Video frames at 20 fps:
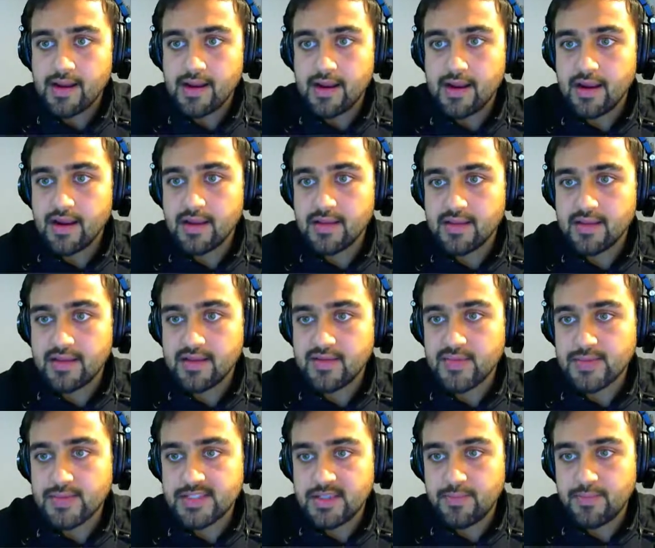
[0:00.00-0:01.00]
right?
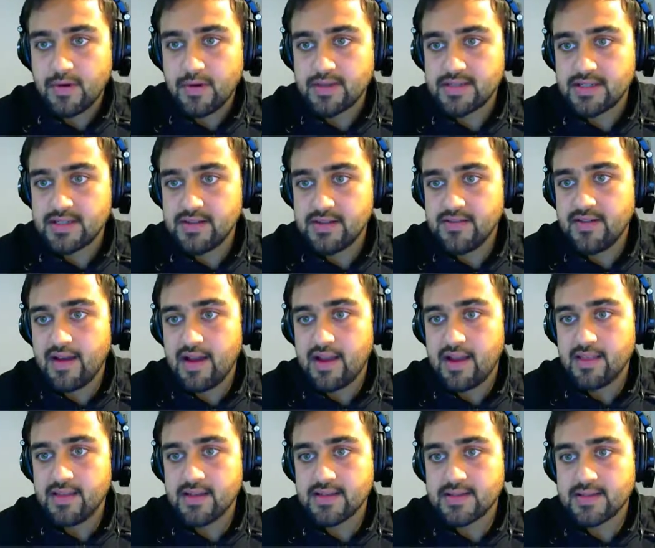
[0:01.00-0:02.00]
This was the
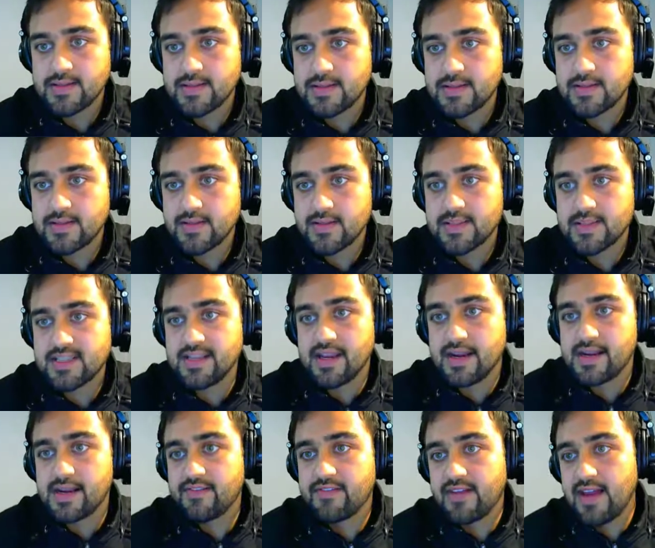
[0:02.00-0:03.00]
positive and this
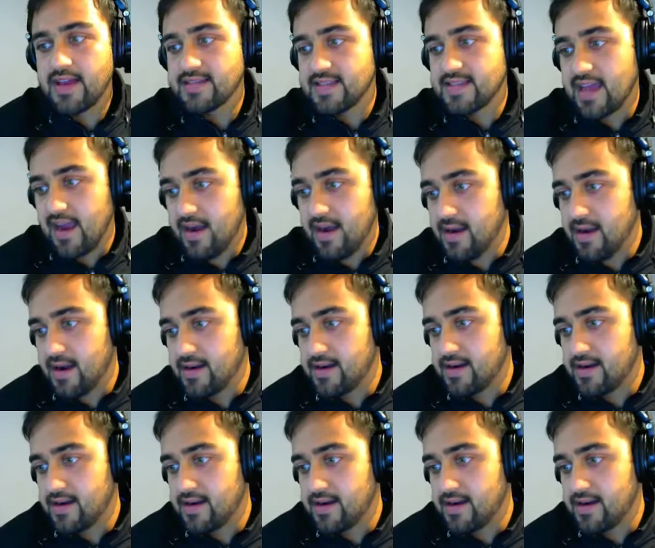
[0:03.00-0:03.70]
was the negative class,